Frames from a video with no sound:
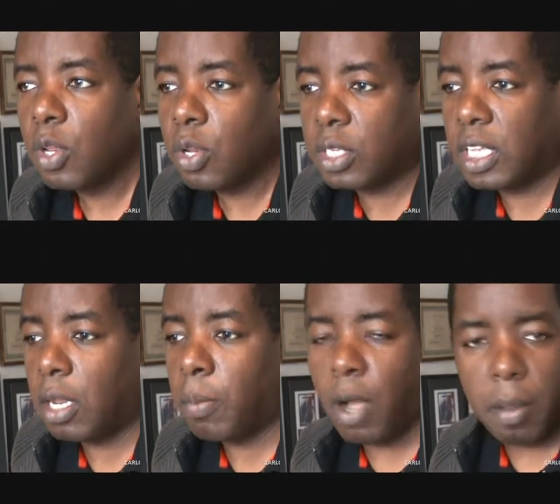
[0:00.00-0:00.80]
looks
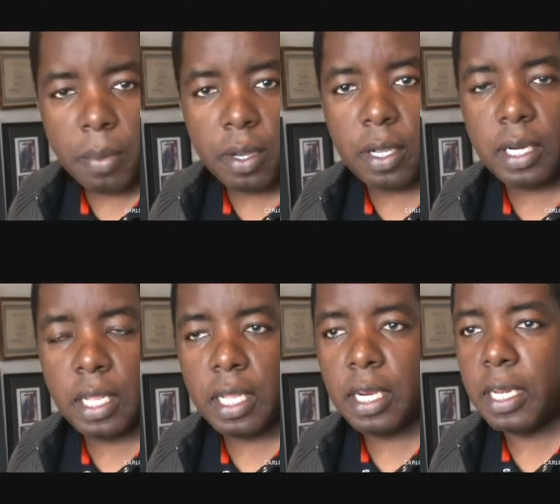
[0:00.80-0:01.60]
at Obama and
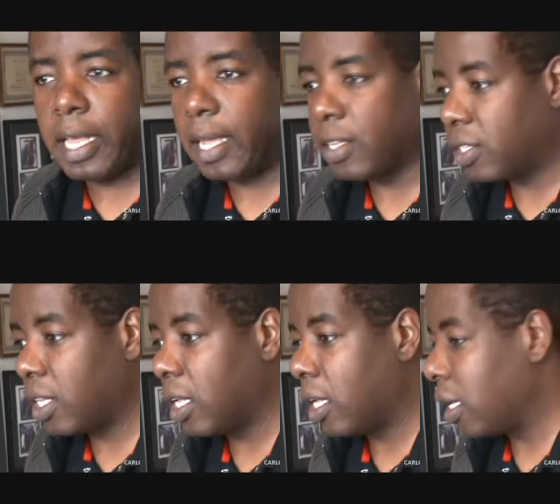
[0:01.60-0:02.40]
the
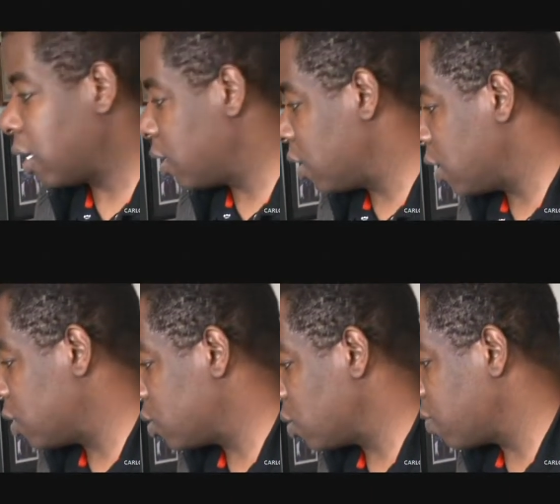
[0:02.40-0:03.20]
legacy
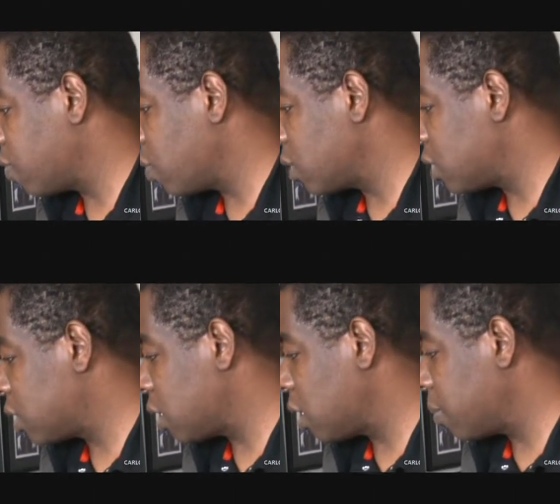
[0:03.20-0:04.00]
and so
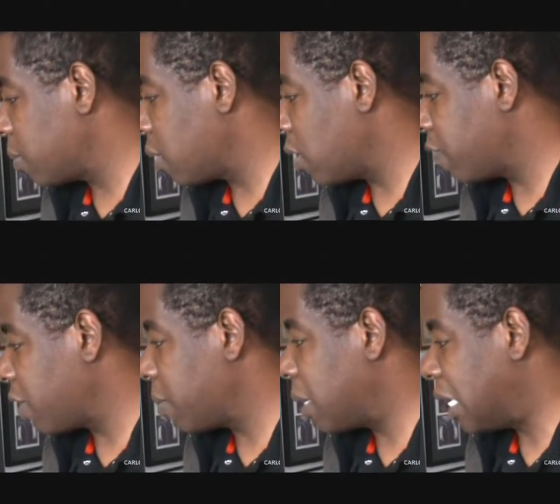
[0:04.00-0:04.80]
forth of
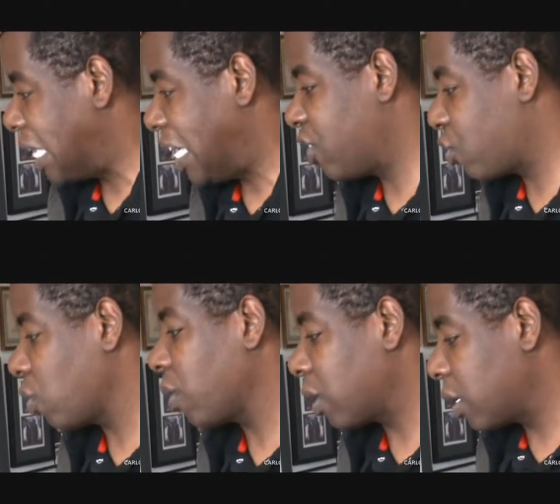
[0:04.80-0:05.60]
him, and the
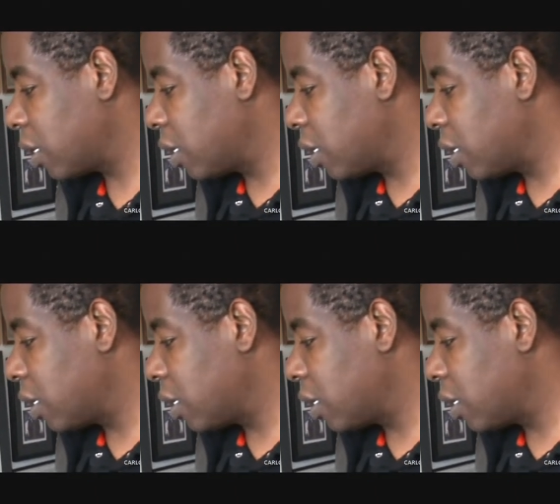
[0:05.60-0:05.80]
historic